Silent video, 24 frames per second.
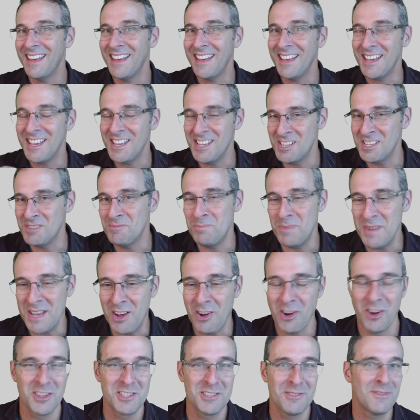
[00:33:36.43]
is
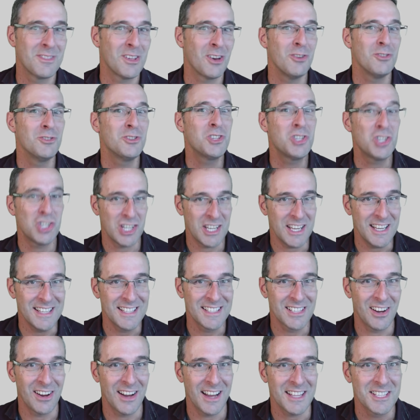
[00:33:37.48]
because of those Chi
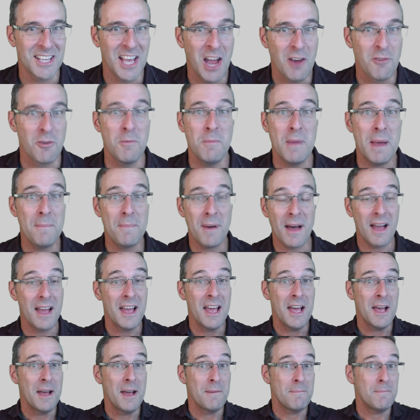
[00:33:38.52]
sites. Remember,
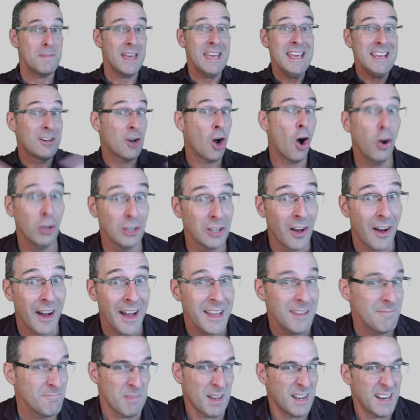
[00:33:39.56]
E. coli,
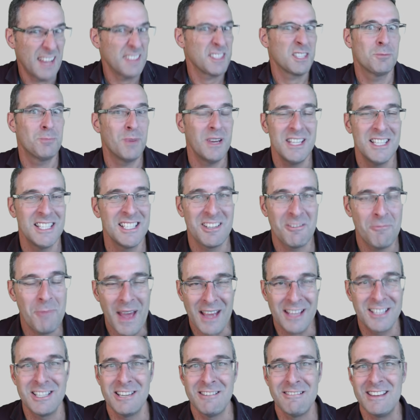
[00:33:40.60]
and other species of
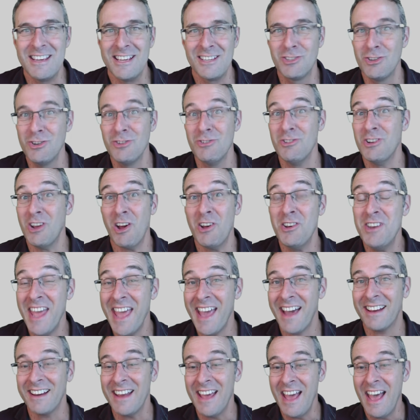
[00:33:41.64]
bacteria too, no
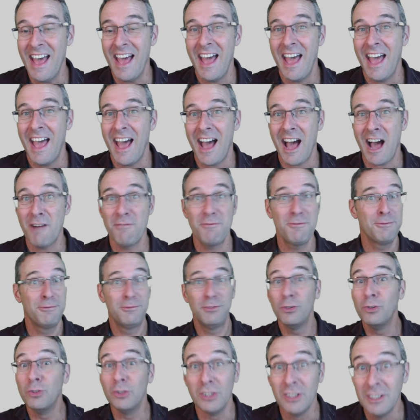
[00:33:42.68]
doubt, are
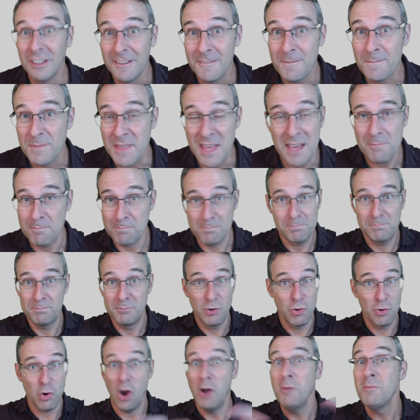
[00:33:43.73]
full, their
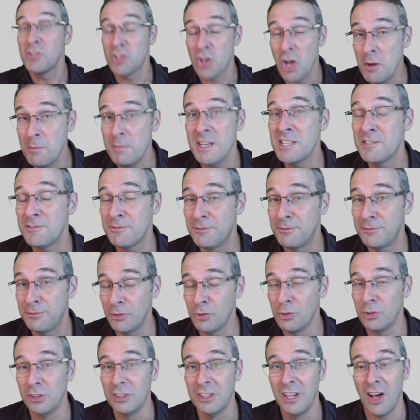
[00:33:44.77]
chromosome is
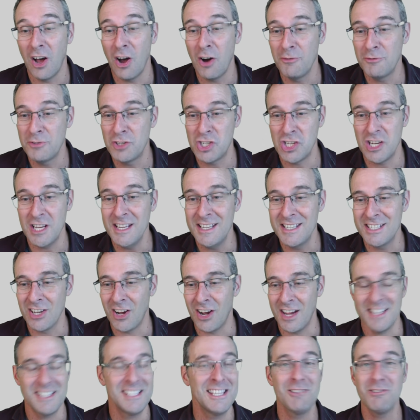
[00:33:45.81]
full of Chi
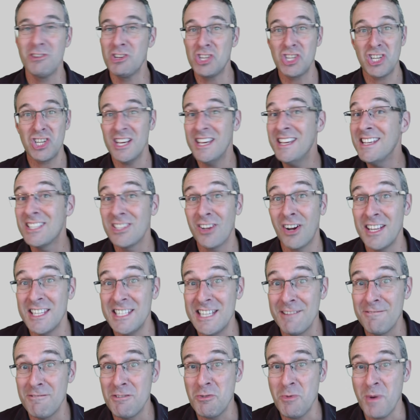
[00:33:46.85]
sites. There are Chi sites
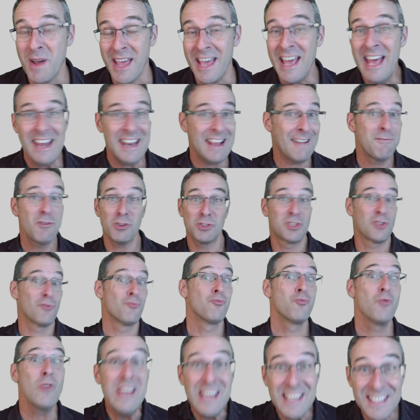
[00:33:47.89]
everywhere. Now, of course, the
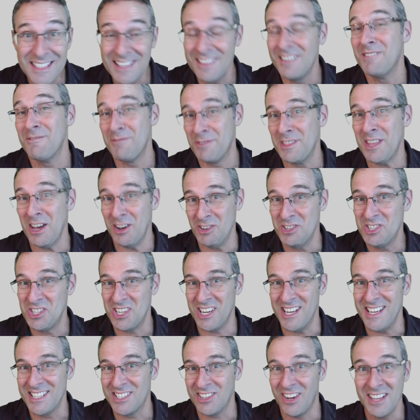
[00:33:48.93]
reason for those Chi
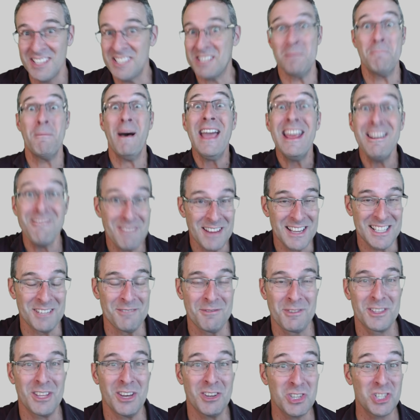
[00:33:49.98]
sites, the main reason for
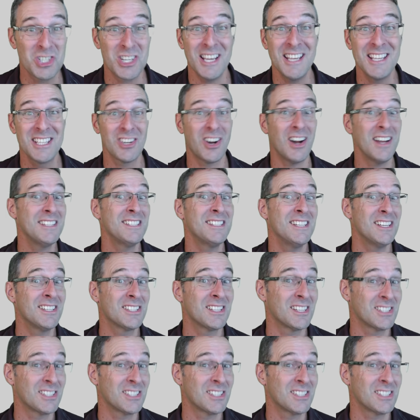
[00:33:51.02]
those Chi sites is that